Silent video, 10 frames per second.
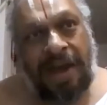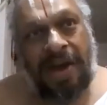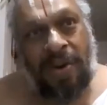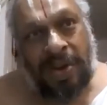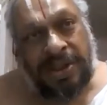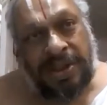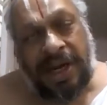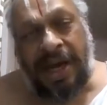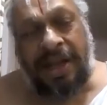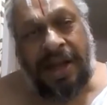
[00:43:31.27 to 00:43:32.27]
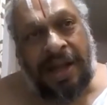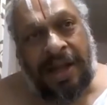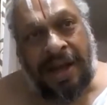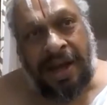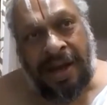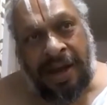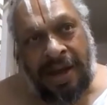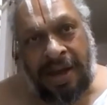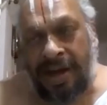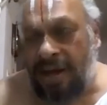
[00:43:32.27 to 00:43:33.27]
Once again, the
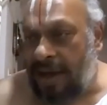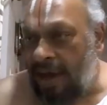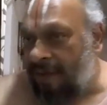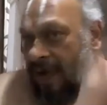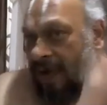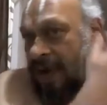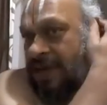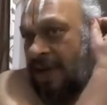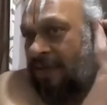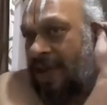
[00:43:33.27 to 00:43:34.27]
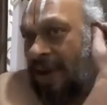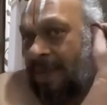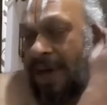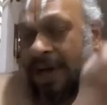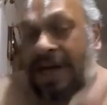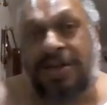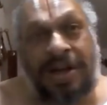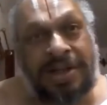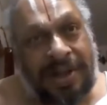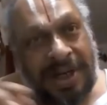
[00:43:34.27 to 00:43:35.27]
effects of darbha grass
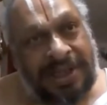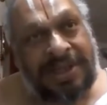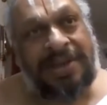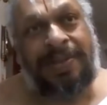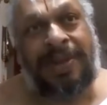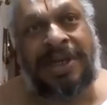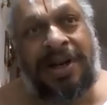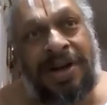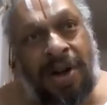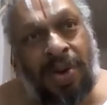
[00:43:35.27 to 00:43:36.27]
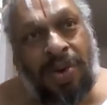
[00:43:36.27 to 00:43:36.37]
also is measured now.